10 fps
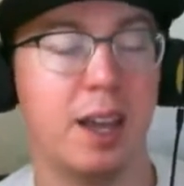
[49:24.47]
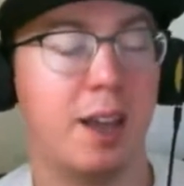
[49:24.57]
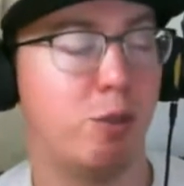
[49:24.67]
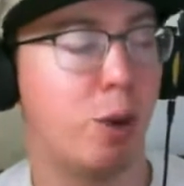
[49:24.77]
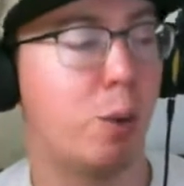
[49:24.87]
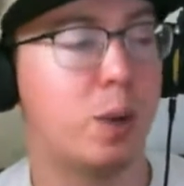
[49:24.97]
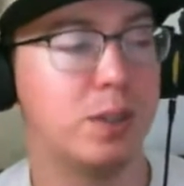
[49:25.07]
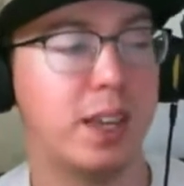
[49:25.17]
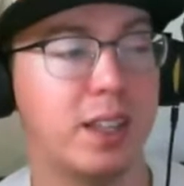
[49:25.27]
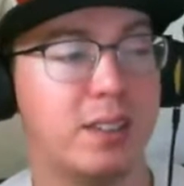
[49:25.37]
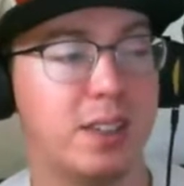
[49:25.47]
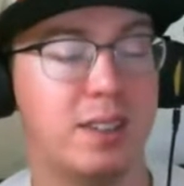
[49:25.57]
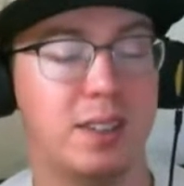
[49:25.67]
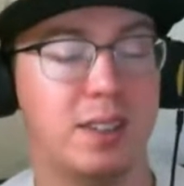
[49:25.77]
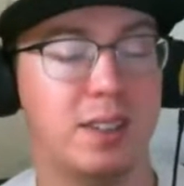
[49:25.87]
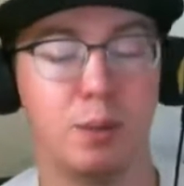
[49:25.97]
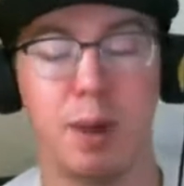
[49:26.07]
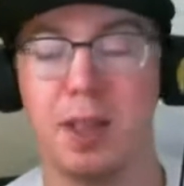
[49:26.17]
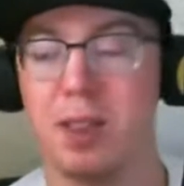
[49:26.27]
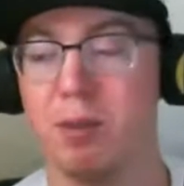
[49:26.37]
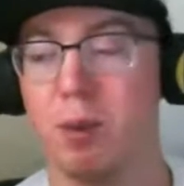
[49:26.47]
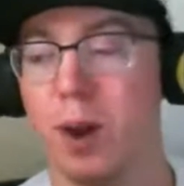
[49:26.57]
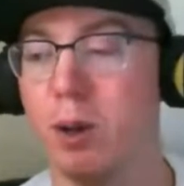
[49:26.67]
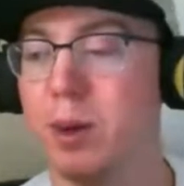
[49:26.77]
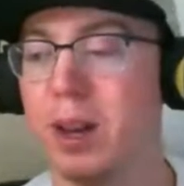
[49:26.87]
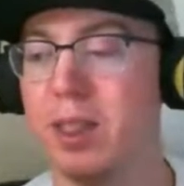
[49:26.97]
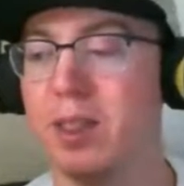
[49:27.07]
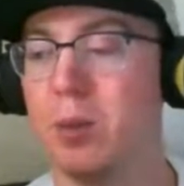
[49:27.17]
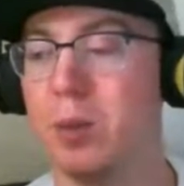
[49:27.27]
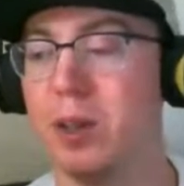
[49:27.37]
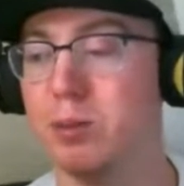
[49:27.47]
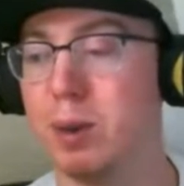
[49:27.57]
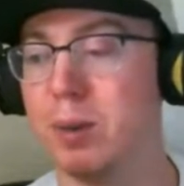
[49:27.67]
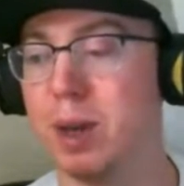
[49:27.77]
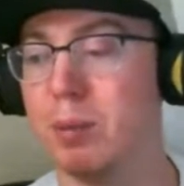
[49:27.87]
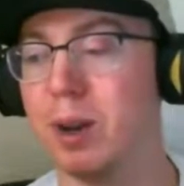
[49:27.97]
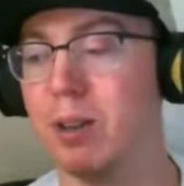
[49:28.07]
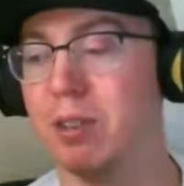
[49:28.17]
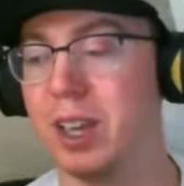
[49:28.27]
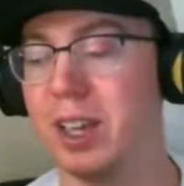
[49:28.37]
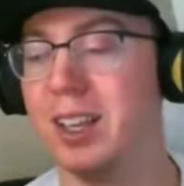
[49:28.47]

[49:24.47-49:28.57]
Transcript: I was liking CC Sabathia for a while, but I think the wheels might be coming off again,